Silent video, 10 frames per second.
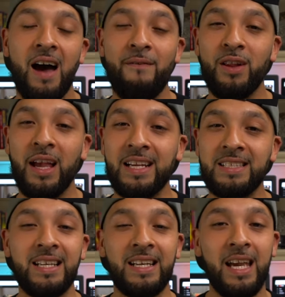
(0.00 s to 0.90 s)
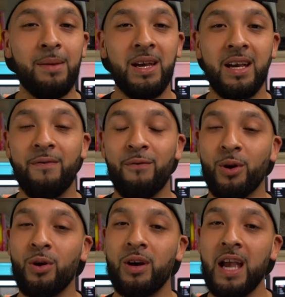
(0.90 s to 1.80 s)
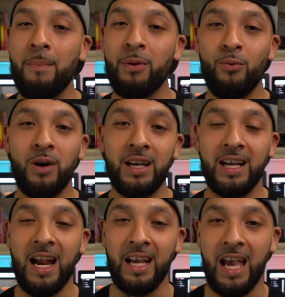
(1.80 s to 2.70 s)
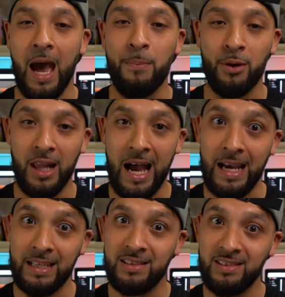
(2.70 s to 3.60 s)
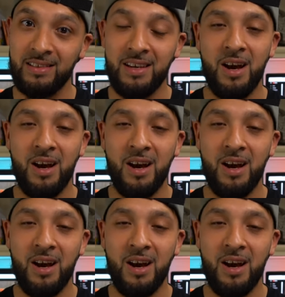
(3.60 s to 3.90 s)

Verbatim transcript: I feel like it's a gimmick for Capital One to kind of capitalize